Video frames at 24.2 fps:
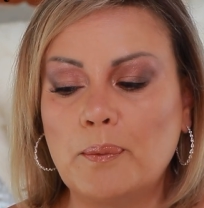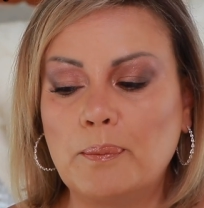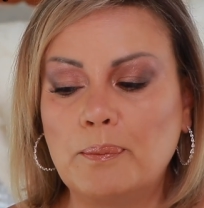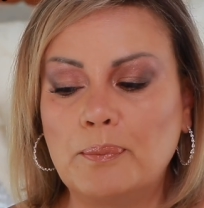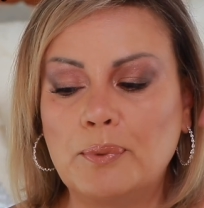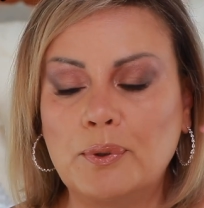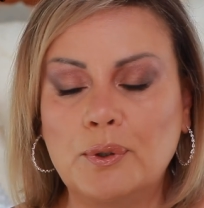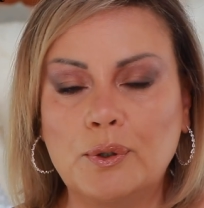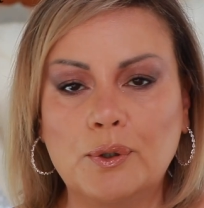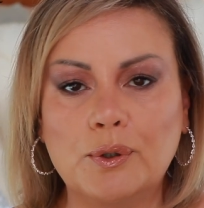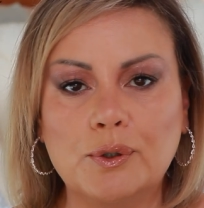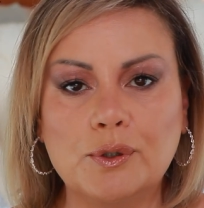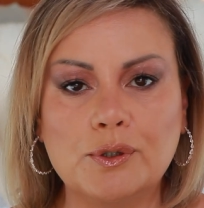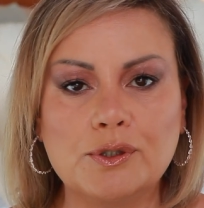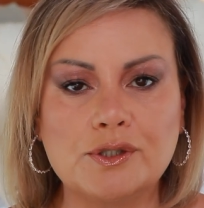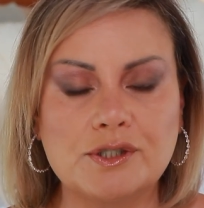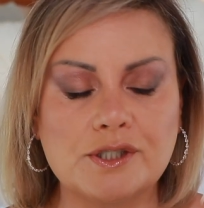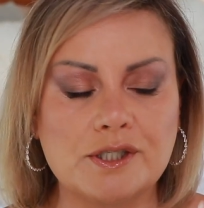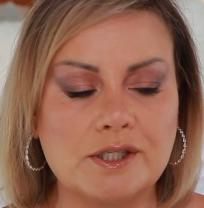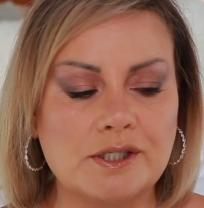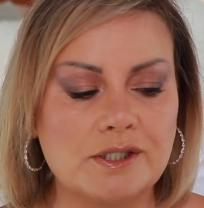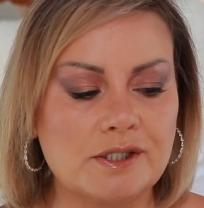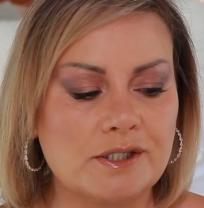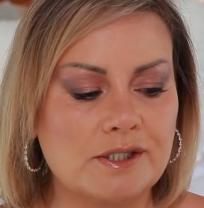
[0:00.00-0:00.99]

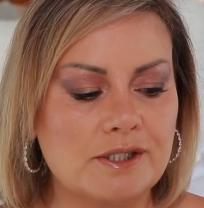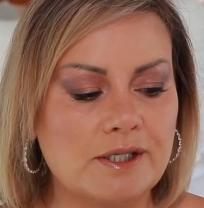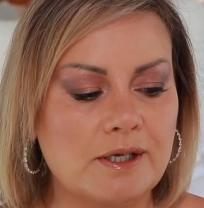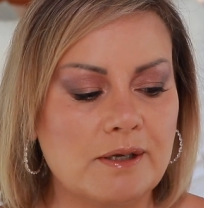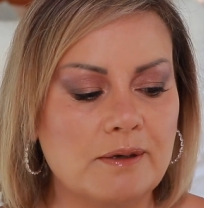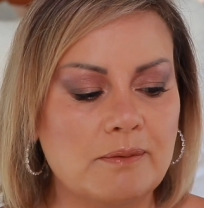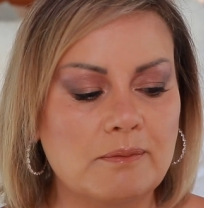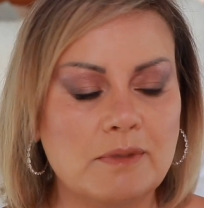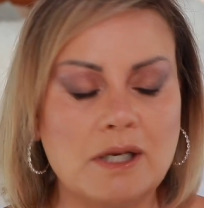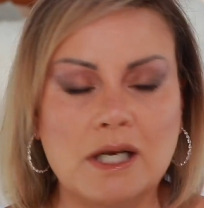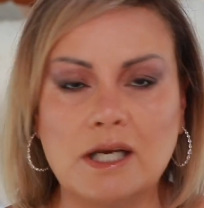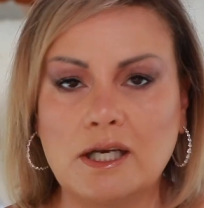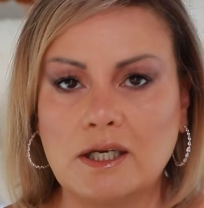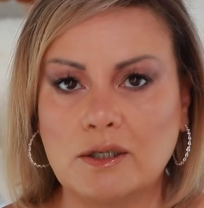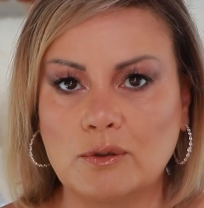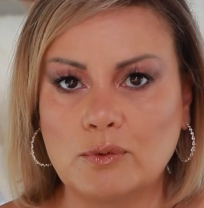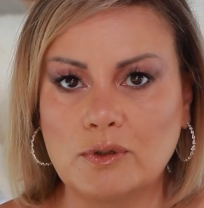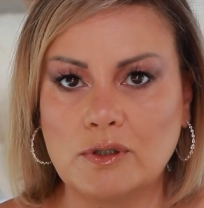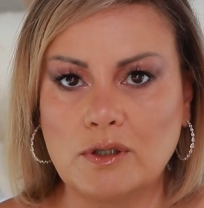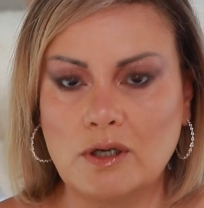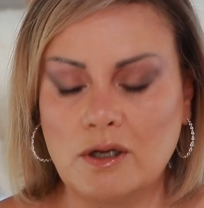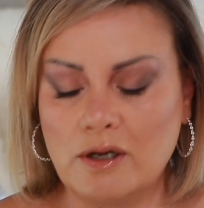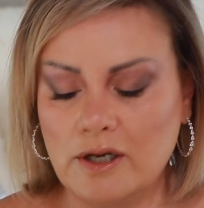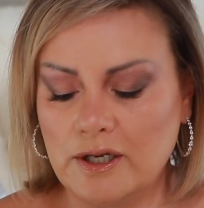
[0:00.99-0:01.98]
put some
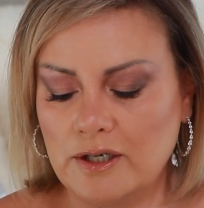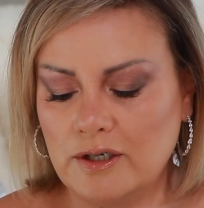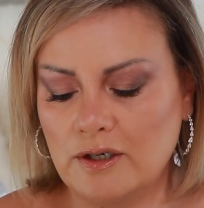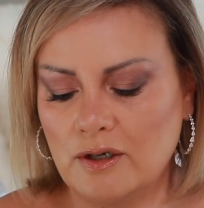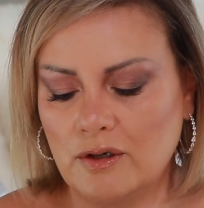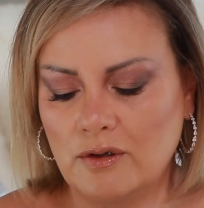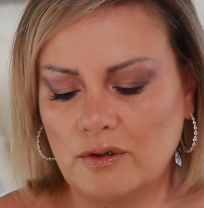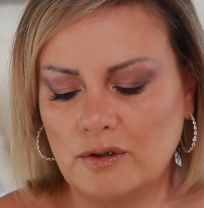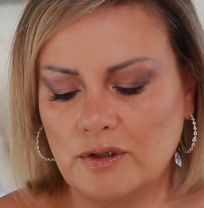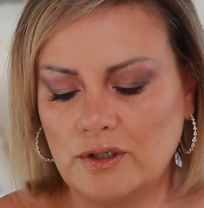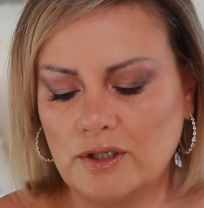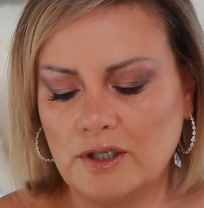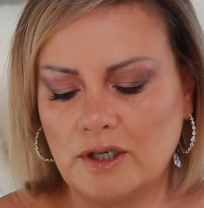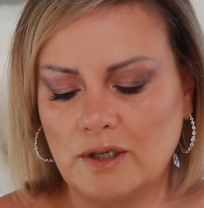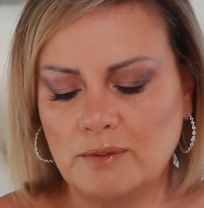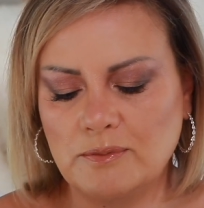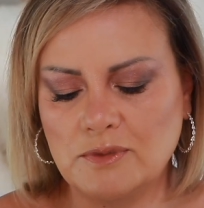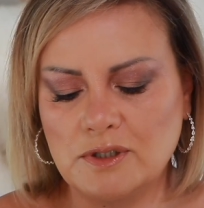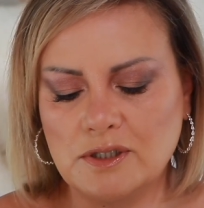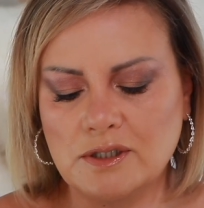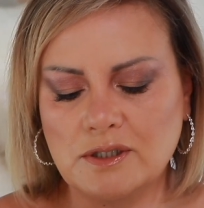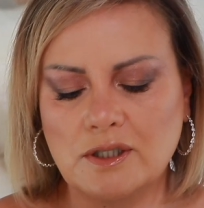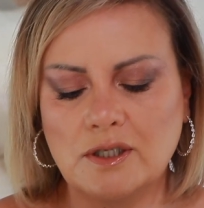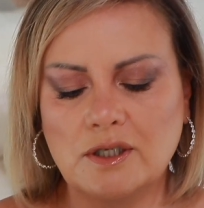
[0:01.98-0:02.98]
liquid liner on, I'm
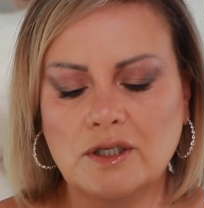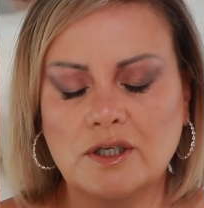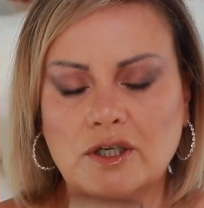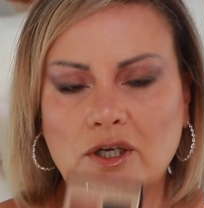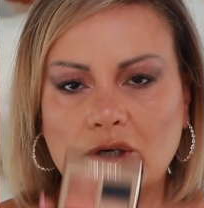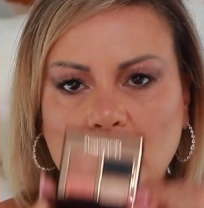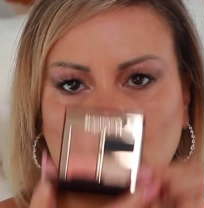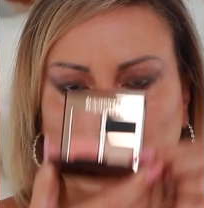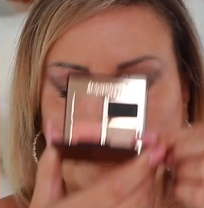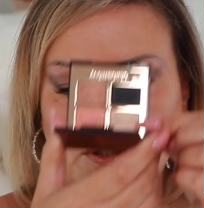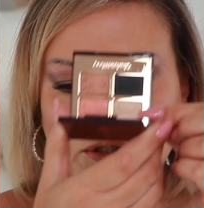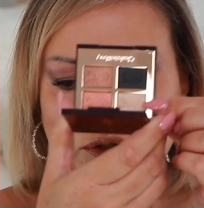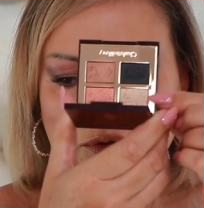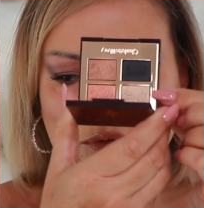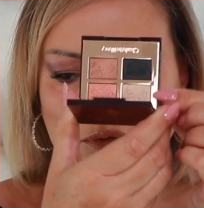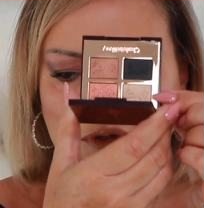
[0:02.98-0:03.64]
just going to go in